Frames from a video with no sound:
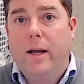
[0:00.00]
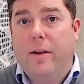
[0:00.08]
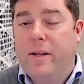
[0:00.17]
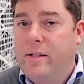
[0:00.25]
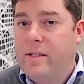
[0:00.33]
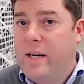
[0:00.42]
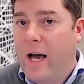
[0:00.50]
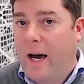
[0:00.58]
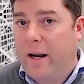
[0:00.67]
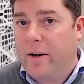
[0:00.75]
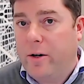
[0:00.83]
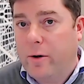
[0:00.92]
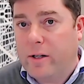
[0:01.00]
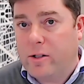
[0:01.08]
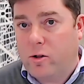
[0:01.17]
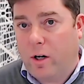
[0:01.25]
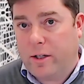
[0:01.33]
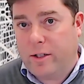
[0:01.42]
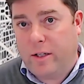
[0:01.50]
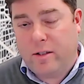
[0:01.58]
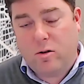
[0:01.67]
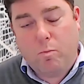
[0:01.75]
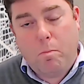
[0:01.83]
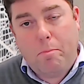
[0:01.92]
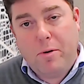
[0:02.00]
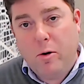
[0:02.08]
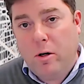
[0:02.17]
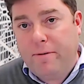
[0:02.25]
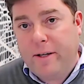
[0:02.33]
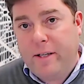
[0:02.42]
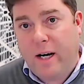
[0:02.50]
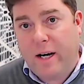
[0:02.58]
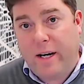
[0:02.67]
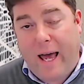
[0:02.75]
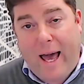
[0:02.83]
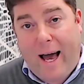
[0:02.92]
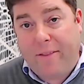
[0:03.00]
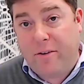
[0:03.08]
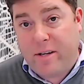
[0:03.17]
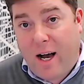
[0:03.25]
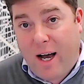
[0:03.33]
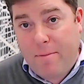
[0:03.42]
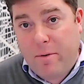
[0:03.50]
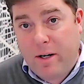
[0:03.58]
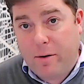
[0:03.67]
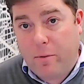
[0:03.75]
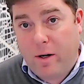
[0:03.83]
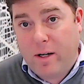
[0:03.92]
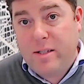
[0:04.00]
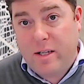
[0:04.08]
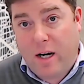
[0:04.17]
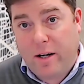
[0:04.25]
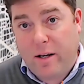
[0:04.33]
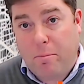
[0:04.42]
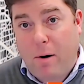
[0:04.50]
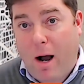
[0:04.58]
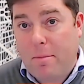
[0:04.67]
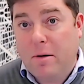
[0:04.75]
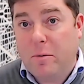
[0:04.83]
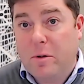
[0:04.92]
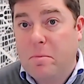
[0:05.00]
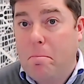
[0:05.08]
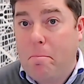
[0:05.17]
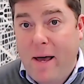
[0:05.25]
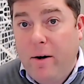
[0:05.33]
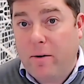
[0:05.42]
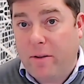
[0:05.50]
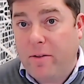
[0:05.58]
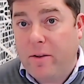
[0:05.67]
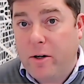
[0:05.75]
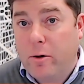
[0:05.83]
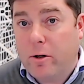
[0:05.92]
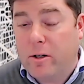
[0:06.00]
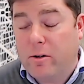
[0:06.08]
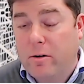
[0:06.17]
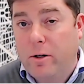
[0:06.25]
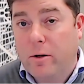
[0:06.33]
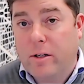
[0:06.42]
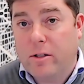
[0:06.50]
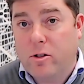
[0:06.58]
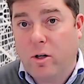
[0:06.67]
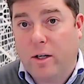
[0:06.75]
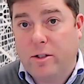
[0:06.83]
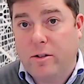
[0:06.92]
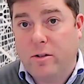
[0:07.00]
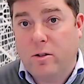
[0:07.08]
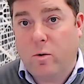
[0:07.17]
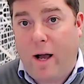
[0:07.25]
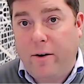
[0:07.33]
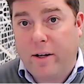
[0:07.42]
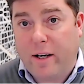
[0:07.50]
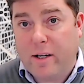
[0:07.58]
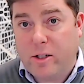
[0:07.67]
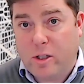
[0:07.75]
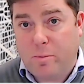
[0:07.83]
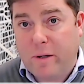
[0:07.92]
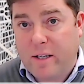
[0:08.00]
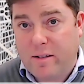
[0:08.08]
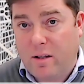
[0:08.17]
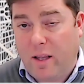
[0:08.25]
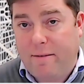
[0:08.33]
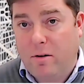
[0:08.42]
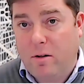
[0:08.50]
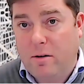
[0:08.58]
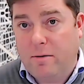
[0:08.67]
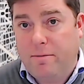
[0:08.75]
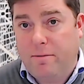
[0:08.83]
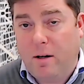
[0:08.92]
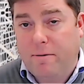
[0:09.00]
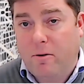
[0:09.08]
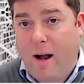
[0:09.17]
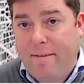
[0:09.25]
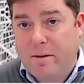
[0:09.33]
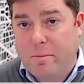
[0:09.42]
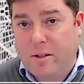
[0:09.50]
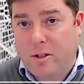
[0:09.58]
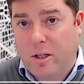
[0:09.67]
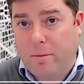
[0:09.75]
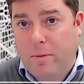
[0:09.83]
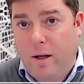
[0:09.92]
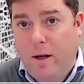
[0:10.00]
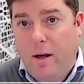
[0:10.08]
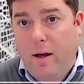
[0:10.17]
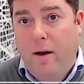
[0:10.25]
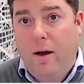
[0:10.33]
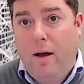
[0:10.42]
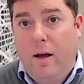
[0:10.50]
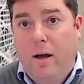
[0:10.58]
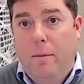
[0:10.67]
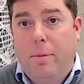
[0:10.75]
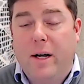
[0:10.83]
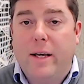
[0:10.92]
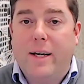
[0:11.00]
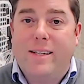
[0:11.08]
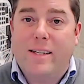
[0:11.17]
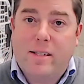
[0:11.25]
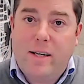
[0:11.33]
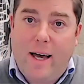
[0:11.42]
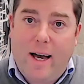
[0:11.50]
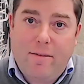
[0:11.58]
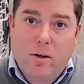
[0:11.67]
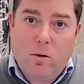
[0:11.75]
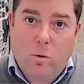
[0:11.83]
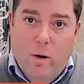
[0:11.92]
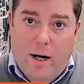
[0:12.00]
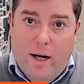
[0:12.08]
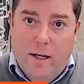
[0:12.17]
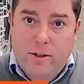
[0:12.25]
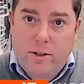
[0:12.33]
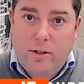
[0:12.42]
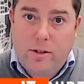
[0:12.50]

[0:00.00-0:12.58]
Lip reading: Now, this is not a new construction. It's beautifully done. And at the time when it was done, it probably was better than the new construction surrounding it just because of the level of craftsmanship. But it doesn't have a garage.